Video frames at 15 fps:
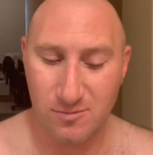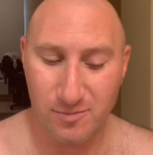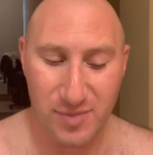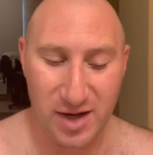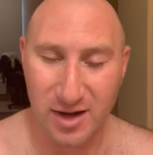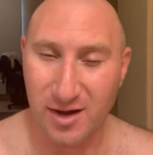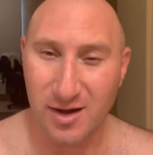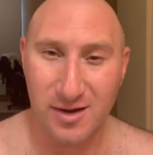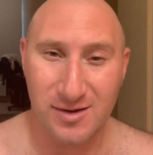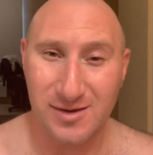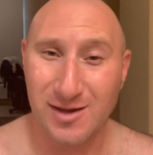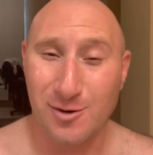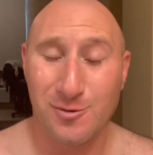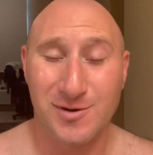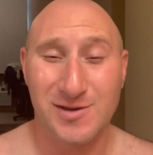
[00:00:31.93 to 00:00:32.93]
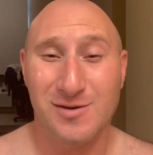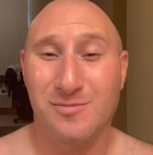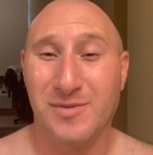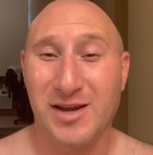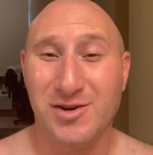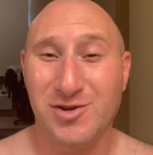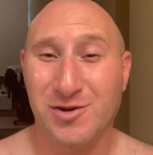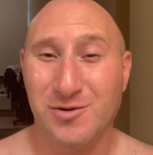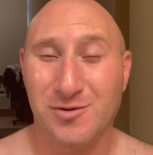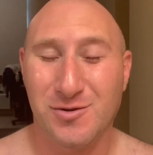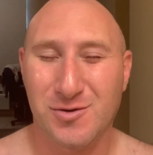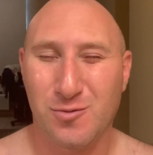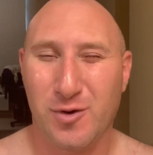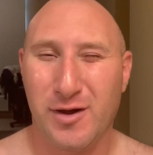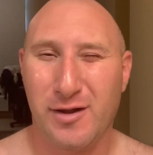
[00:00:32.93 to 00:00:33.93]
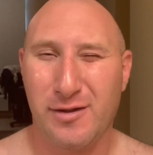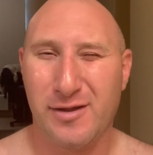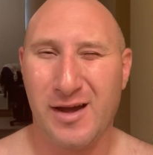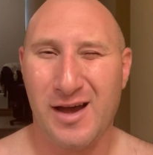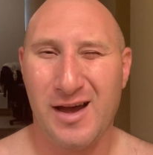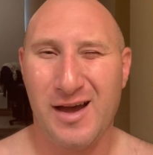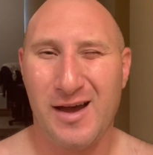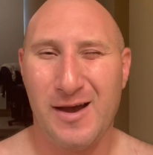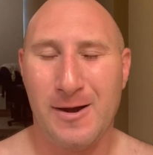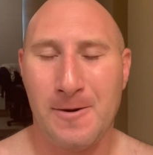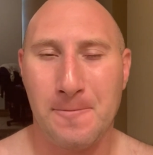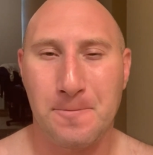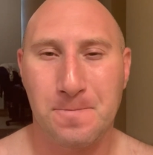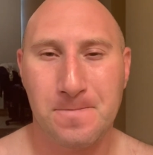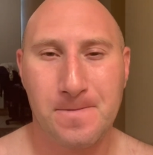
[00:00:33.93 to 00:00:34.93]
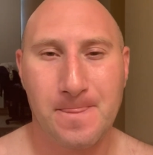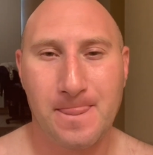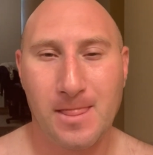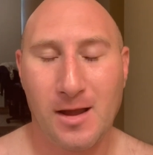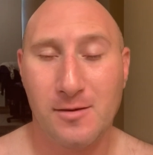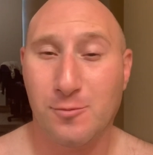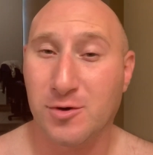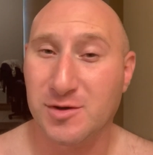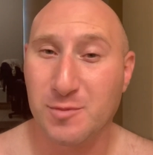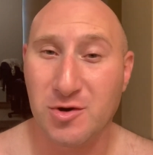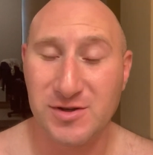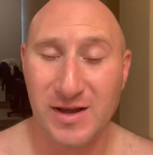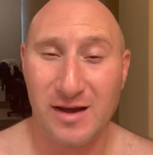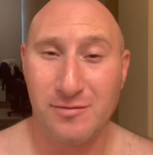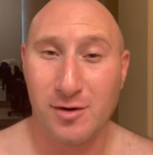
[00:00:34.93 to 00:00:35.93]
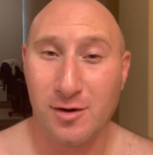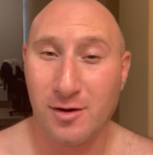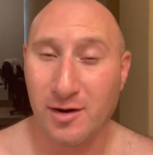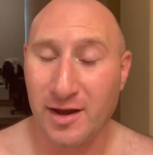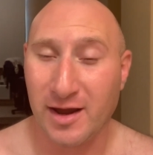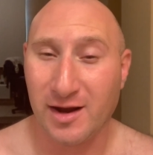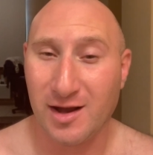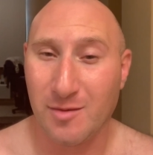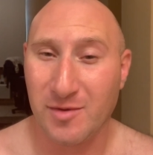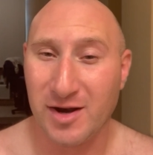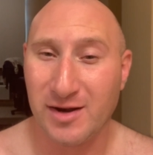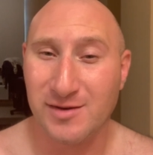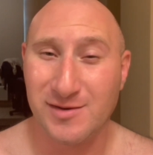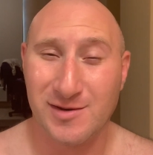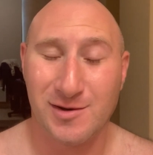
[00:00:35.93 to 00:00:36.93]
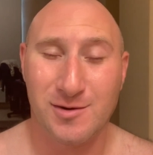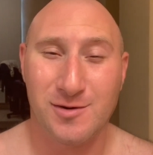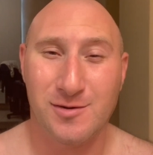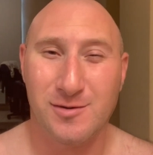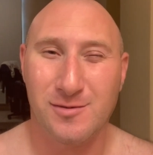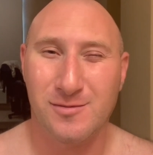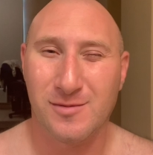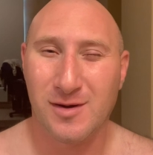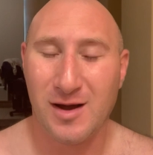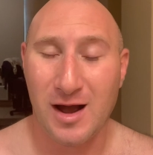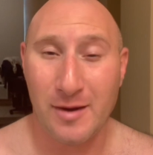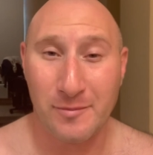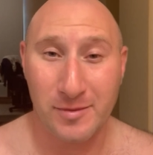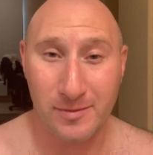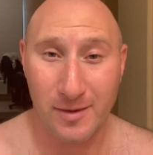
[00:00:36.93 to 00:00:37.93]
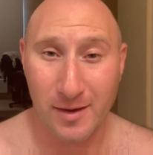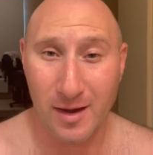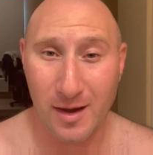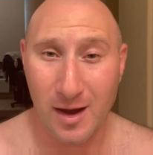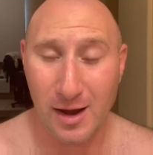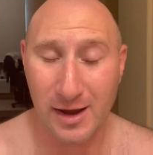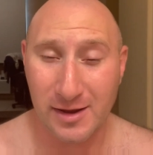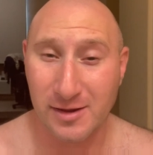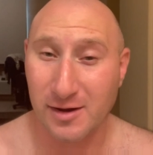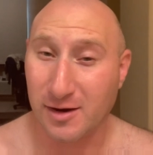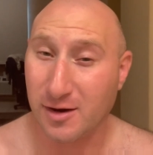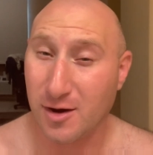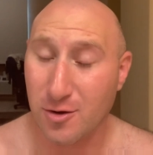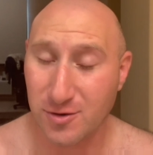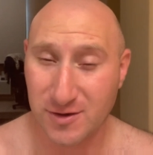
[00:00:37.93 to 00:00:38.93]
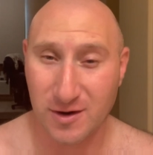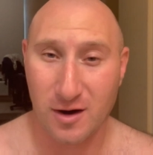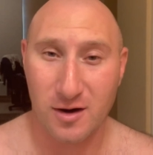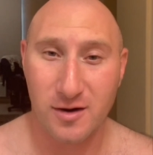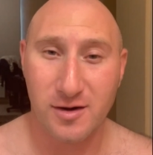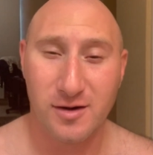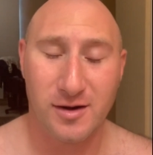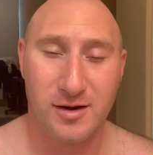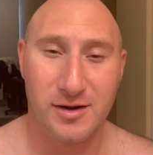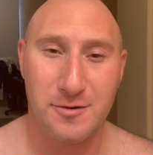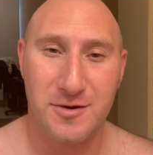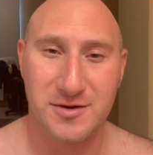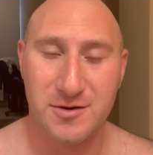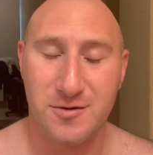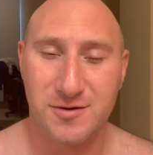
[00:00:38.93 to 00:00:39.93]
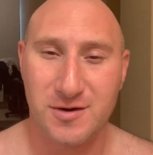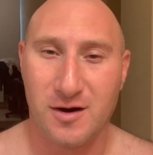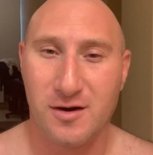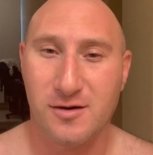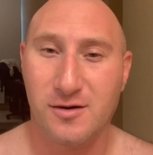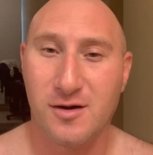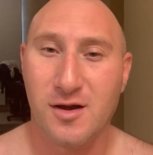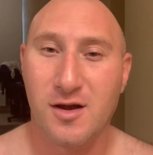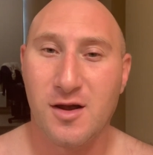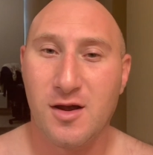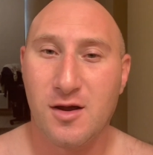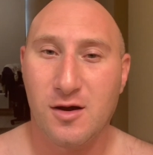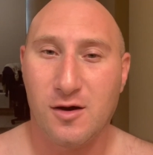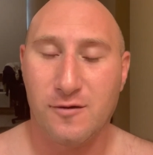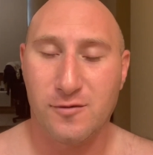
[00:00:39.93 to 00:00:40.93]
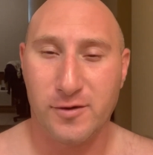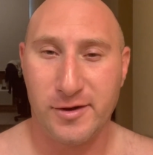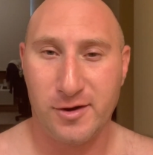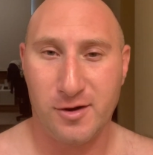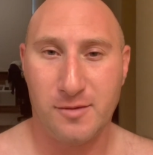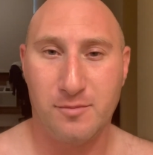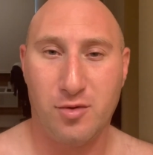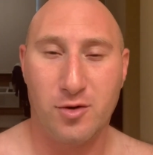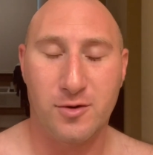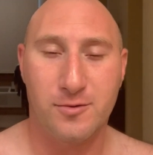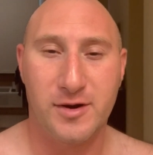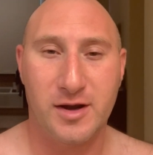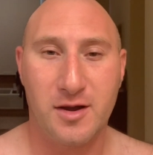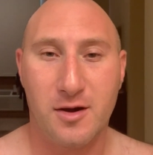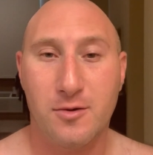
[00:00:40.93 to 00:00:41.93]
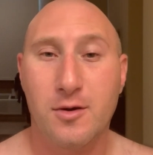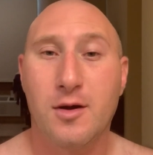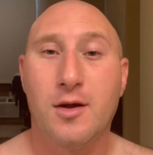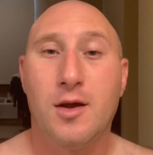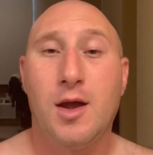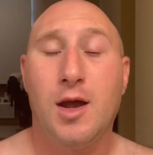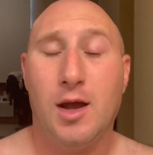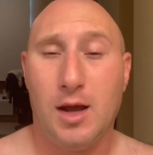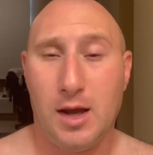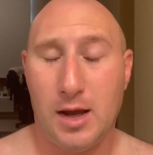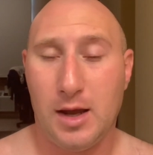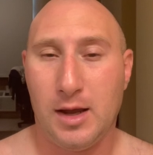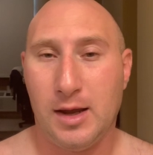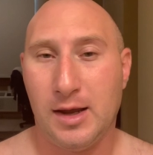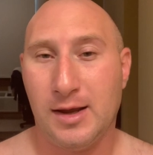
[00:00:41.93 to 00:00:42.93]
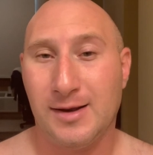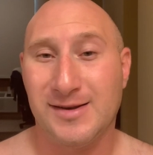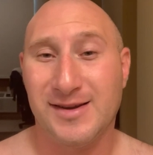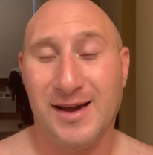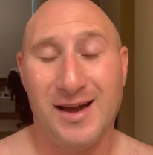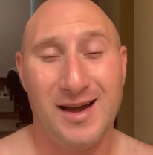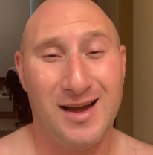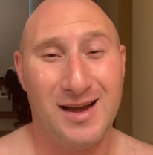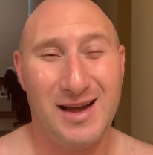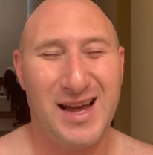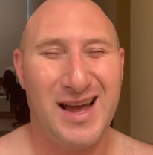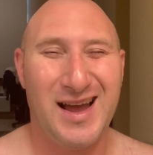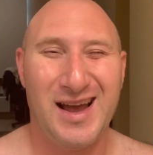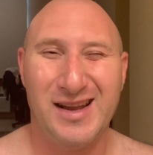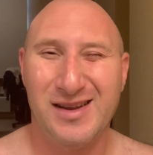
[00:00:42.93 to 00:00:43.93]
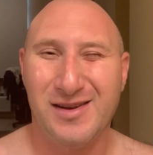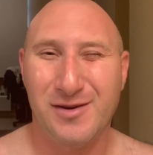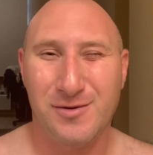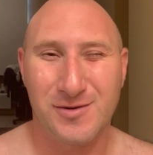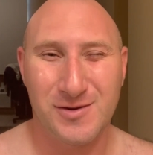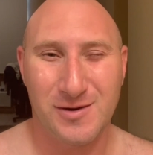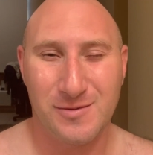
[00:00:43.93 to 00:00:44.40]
because there was some issues with. We're supposed to have a hurricane coming in, so I'm in the Coast Guard, in the U.S. Coast Guard, over here in Puerto Rico, and I had to do